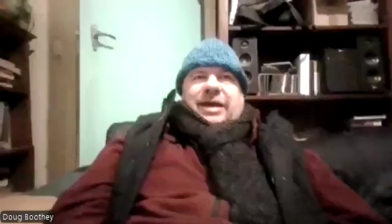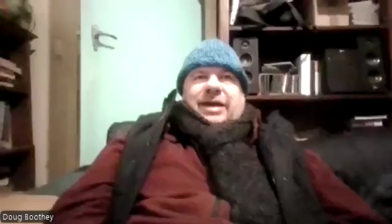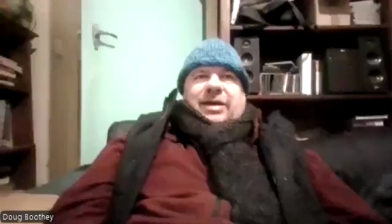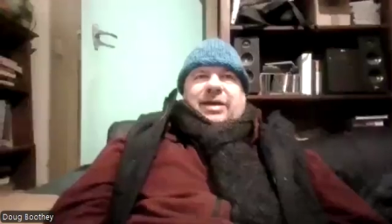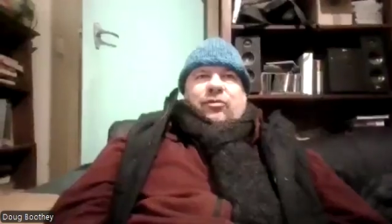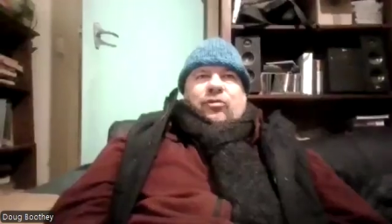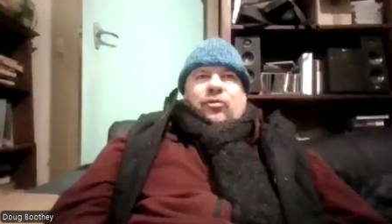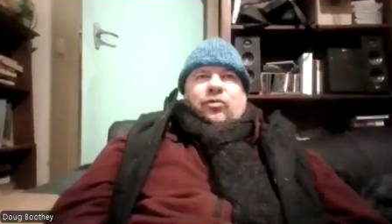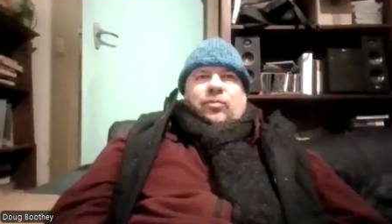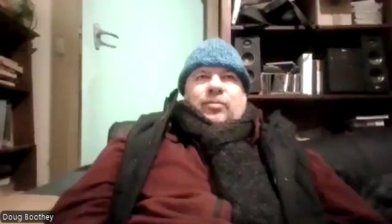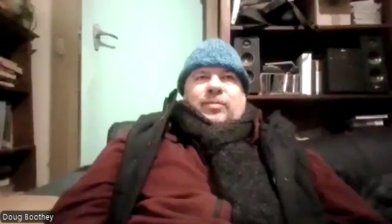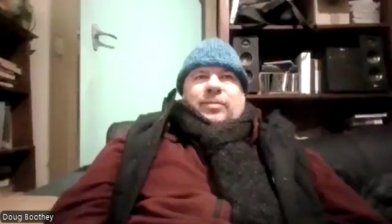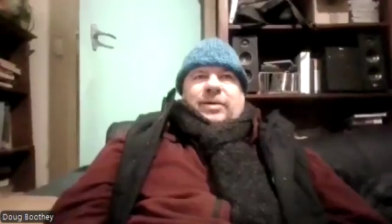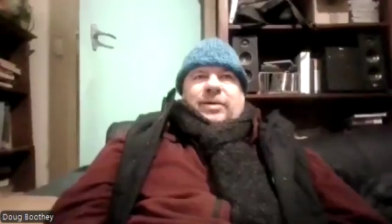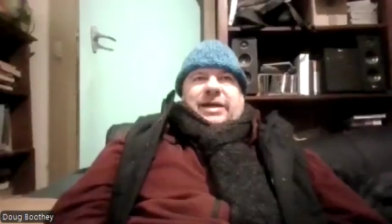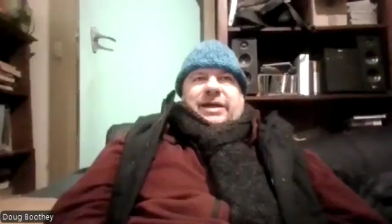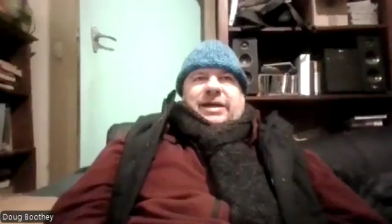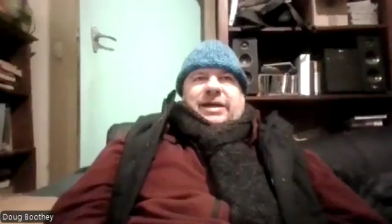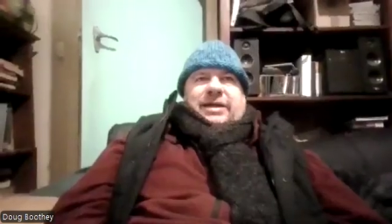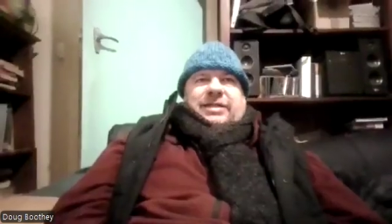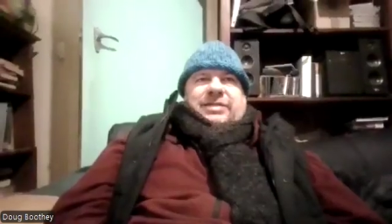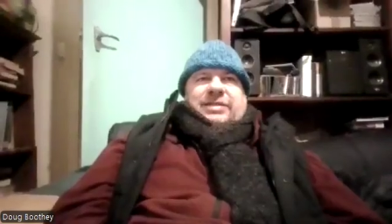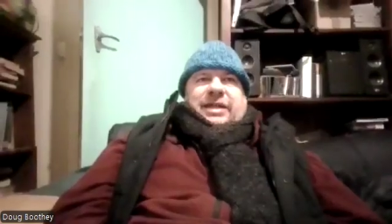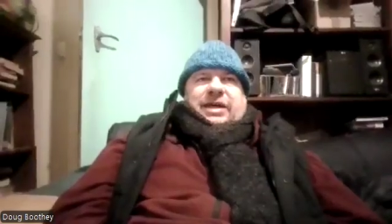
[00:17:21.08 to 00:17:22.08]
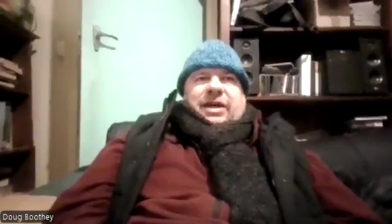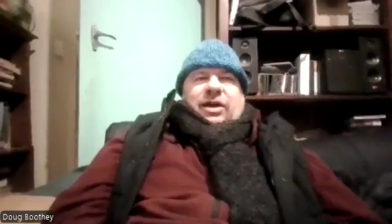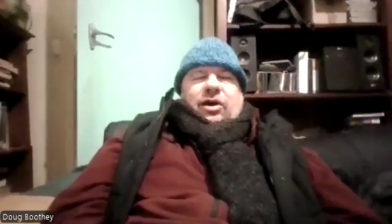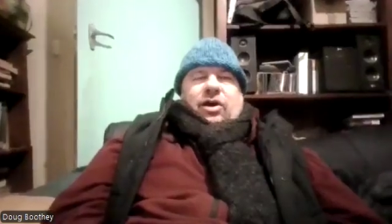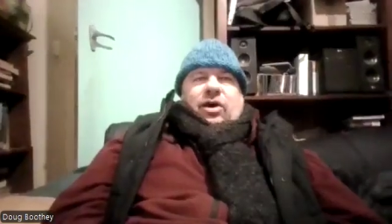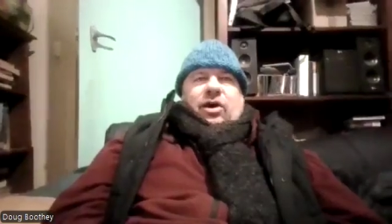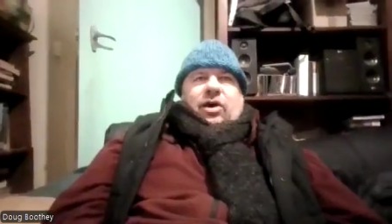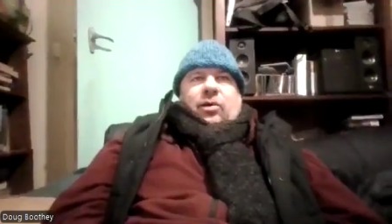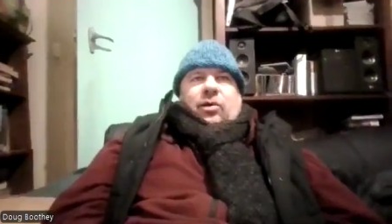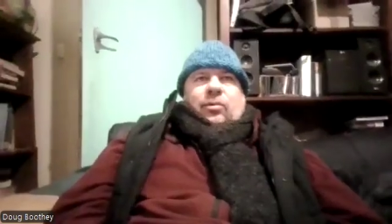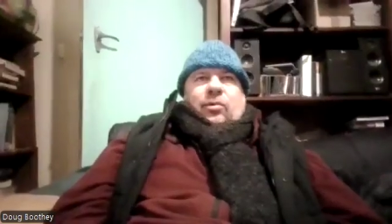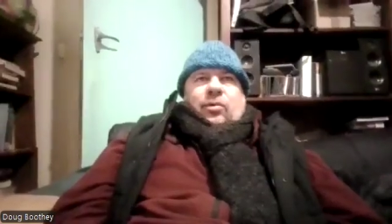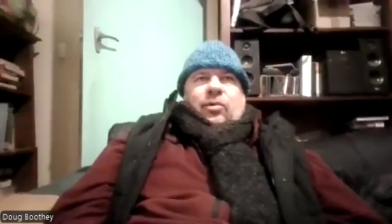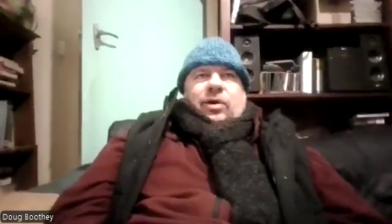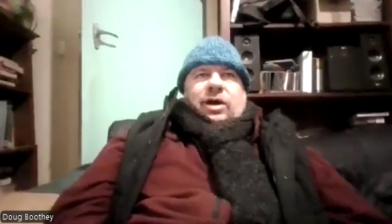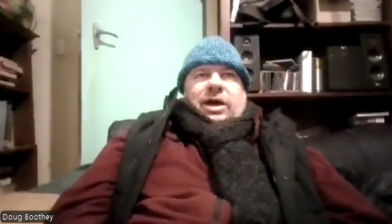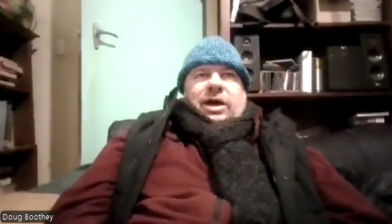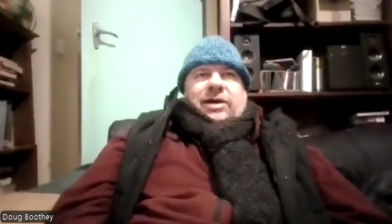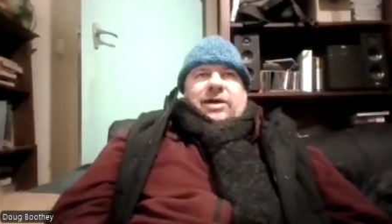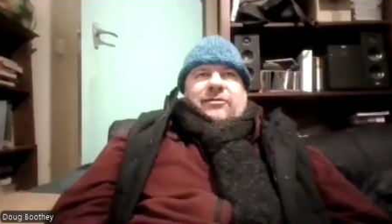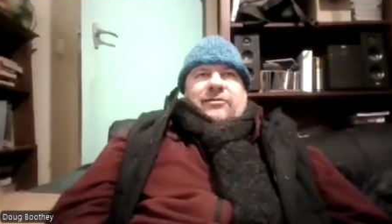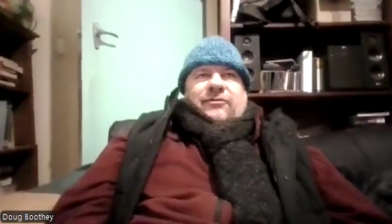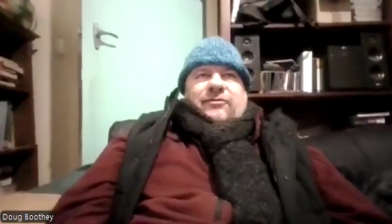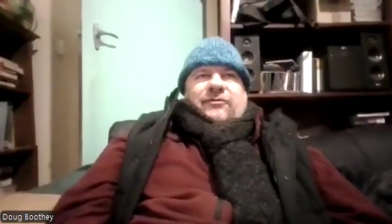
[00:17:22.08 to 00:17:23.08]
it will mean that I will
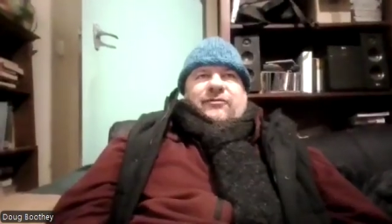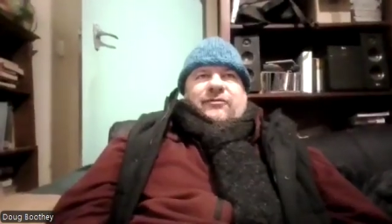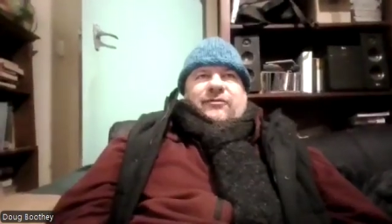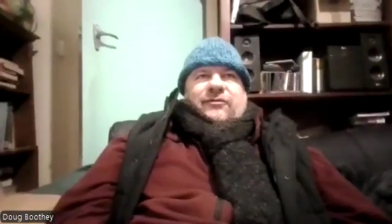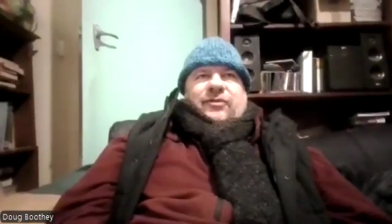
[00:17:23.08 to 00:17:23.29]
have